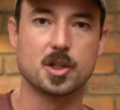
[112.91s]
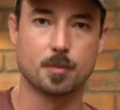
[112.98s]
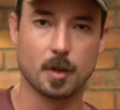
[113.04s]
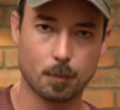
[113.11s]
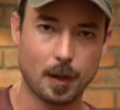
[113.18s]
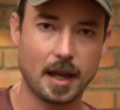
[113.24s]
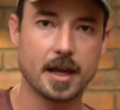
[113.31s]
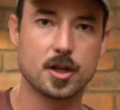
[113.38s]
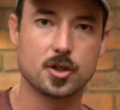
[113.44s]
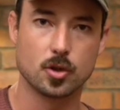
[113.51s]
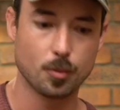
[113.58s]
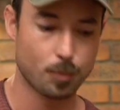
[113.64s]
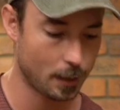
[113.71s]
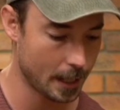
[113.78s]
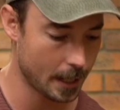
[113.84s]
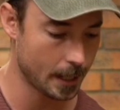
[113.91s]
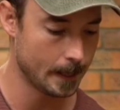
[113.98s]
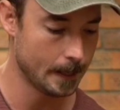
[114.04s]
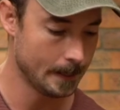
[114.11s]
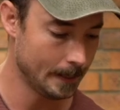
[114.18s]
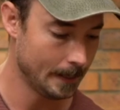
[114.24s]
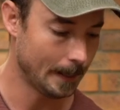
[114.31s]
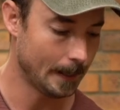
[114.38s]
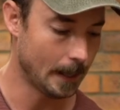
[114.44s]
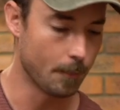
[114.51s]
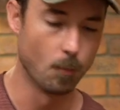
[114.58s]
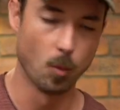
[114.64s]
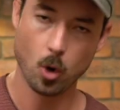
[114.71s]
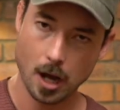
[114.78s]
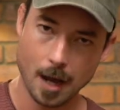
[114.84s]
but players who play
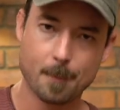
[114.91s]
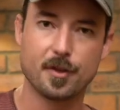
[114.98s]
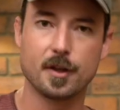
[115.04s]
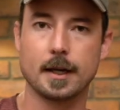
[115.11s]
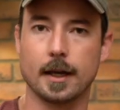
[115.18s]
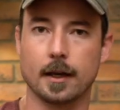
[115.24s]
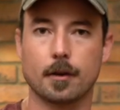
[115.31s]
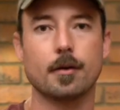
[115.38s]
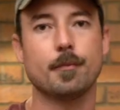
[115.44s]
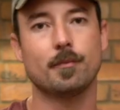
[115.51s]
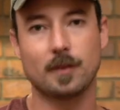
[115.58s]
more up the neck,